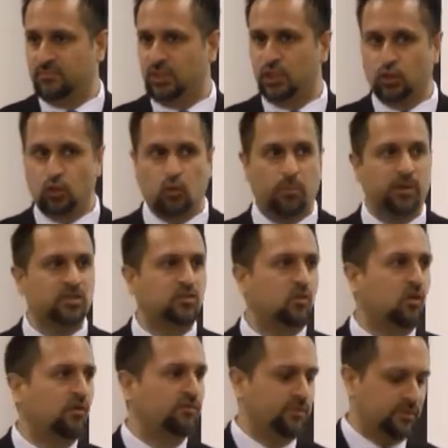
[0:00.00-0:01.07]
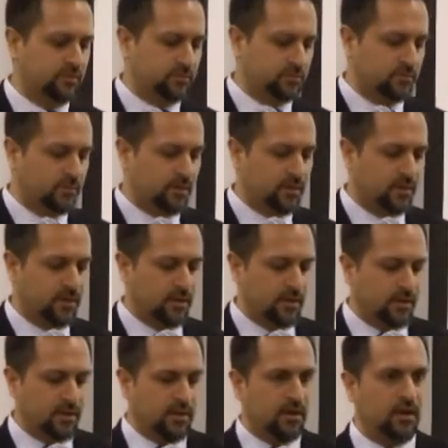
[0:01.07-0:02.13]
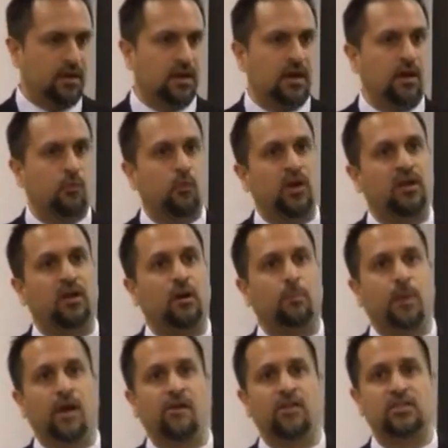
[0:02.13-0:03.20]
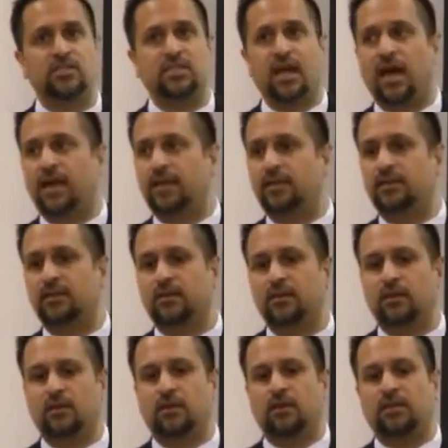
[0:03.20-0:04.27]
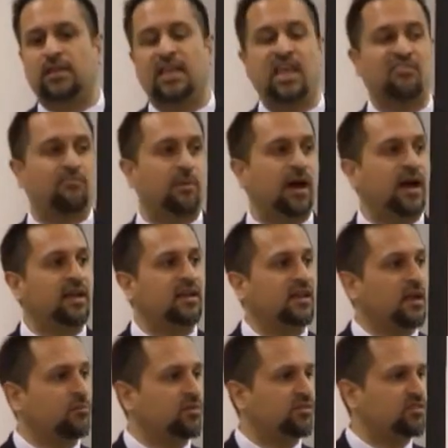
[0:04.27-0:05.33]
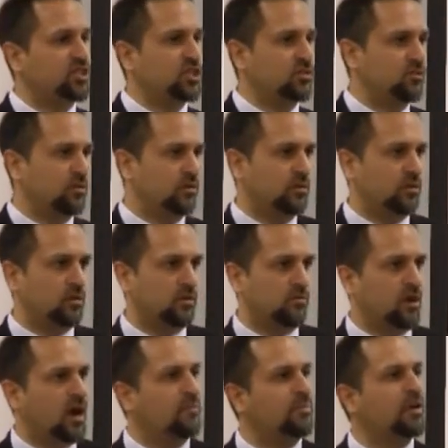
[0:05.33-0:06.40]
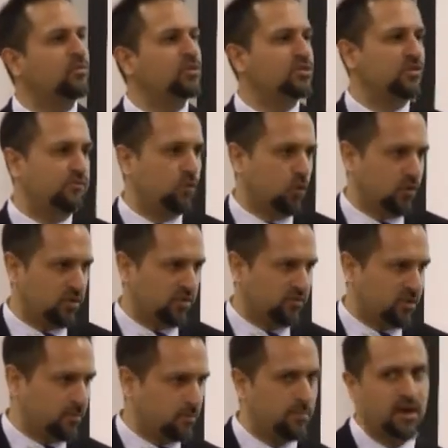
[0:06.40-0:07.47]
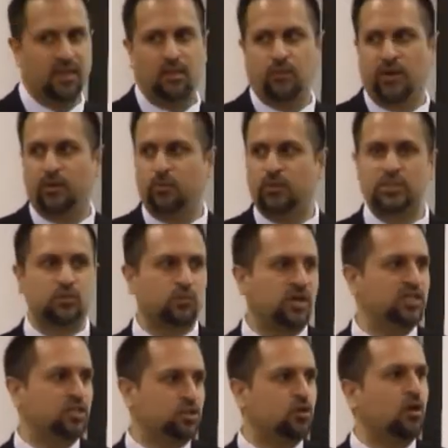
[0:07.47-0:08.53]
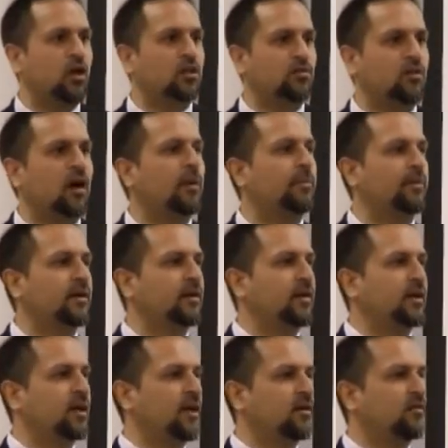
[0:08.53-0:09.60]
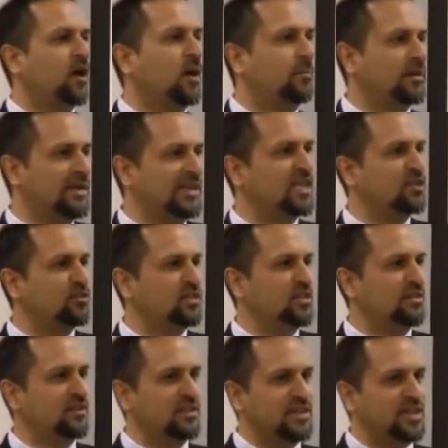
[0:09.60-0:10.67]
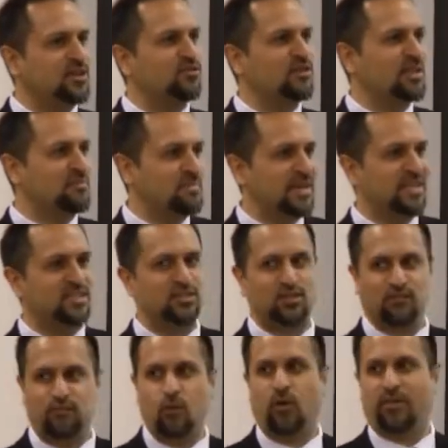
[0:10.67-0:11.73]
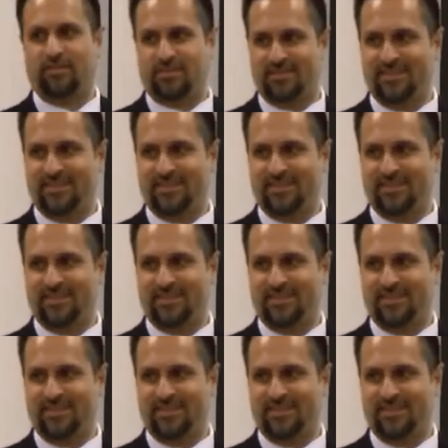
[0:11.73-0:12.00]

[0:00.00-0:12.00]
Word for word: She grew up as an orphan. When her parents died, they left behind a number of children. Rabia was the fourth of them, by the way, which is why she's called Rabia. Rabia literally, literally means the fourth.